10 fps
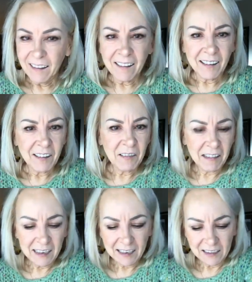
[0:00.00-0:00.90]
Oh,
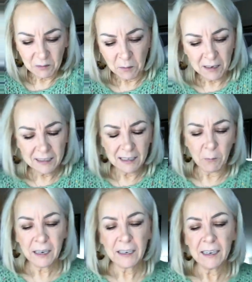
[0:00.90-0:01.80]
watch,
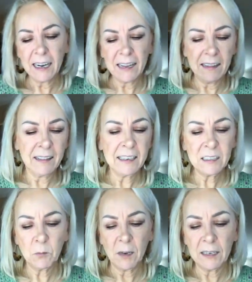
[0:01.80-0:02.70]
wanted. Where did it?
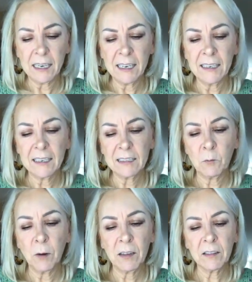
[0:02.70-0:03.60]
This one
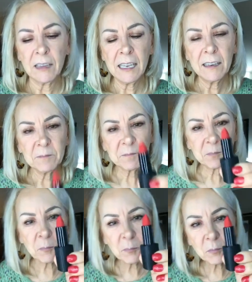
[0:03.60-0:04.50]
is Wealthy,
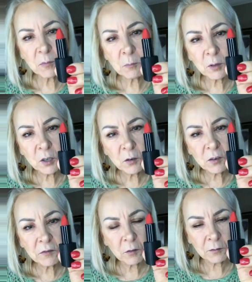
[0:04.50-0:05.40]

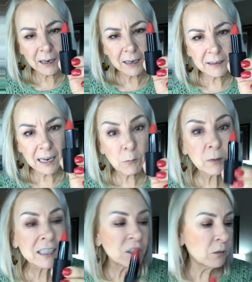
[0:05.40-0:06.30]
beautiful red.
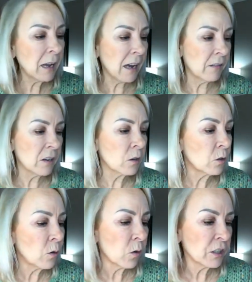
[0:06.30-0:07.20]
And we do have a
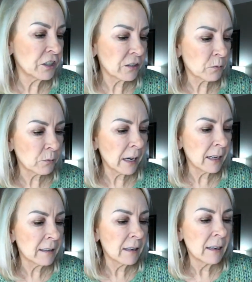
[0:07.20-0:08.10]
gorgeous
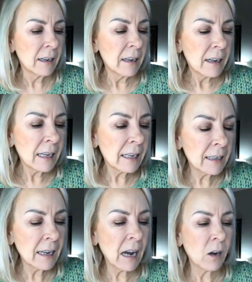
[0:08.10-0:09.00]
red
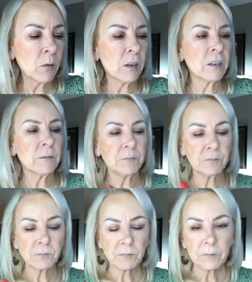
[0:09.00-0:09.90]
in our
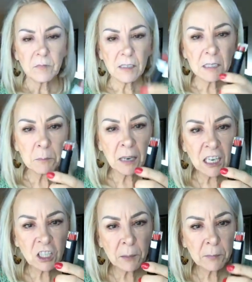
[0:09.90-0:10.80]

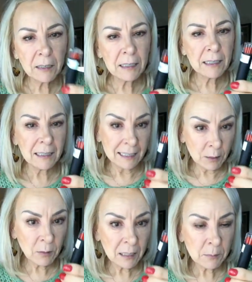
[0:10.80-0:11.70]
Splash Lip
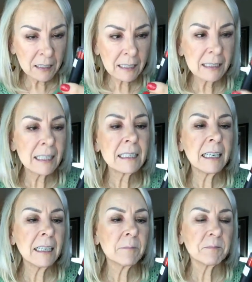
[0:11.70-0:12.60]
Liquid Lipstick
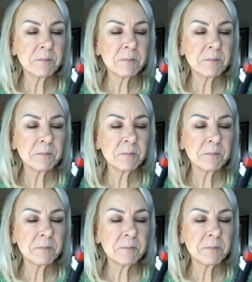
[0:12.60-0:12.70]
Sizzling.